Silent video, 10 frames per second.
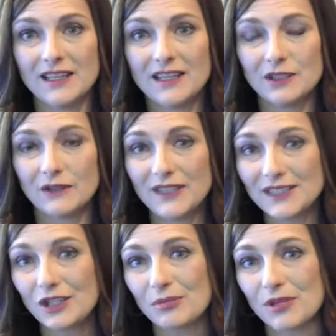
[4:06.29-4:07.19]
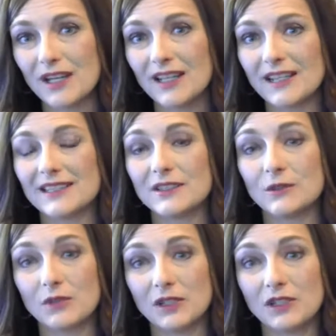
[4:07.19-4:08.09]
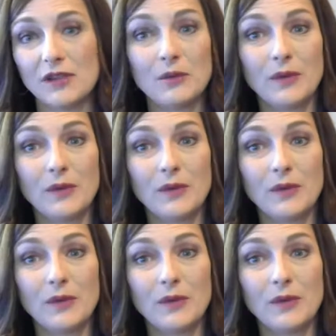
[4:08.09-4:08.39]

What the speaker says: So physical products is a really great